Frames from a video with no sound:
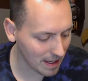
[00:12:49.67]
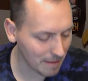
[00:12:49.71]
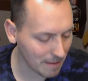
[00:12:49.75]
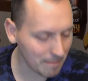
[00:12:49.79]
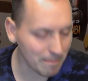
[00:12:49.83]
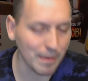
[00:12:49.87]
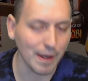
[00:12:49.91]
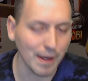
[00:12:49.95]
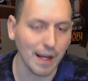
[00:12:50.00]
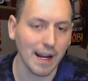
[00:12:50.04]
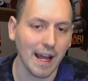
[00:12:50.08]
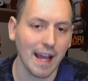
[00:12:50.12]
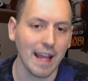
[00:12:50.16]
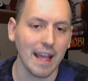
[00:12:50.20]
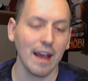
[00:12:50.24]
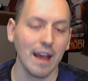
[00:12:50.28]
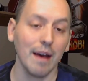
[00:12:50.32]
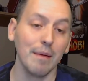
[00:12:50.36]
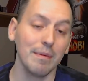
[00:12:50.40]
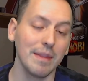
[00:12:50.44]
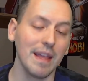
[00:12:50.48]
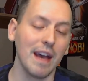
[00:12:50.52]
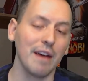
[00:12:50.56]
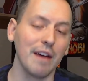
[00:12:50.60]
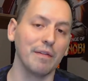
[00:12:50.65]
but I am
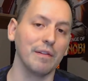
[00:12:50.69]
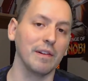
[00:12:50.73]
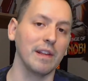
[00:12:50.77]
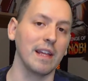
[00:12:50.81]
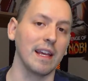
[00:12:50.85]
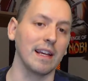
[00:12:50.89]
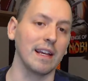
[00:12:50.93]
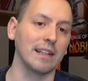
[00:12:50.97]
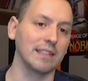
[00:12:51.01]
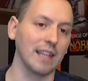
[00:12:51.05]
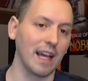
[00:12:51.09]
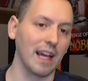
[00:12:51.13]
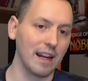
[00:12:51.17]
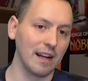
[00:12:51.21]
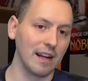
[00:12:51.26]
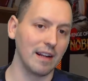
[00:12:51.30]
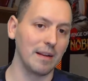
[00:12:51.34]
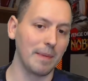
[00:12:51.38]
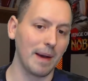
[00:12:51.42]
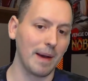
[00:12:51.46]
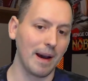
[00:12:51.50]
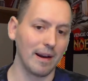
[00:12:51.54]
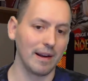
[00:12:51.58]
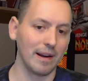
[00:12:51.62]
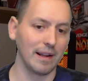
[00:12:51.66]
definitely excited
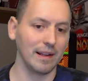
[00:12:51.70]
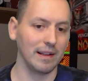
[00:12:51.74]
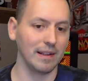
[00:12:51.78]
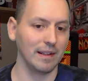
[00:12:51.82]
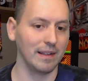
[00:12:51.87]
about it.